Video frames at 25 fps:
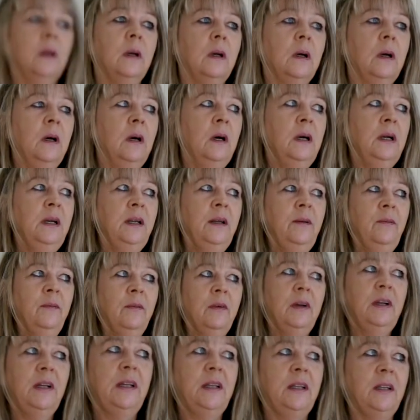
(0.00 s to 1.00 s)
I didn't
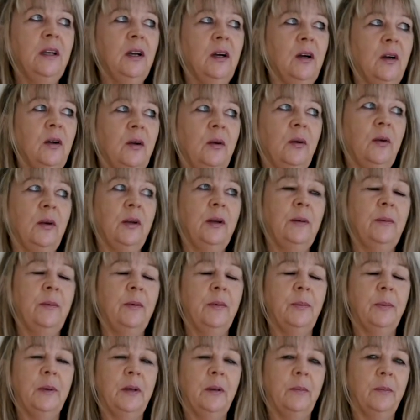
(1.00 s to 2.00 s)
really know he
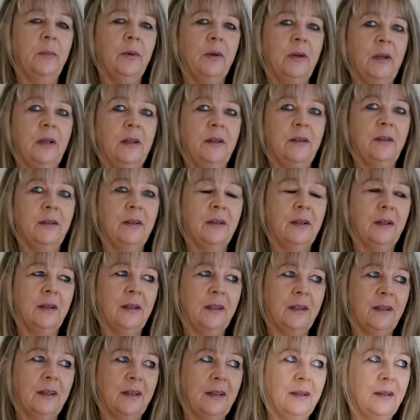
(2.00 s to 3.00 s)
was being bullied
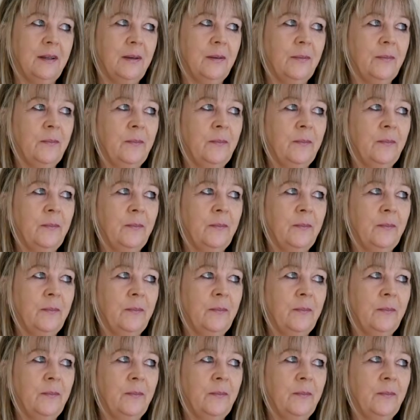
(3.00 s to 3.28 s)
like that.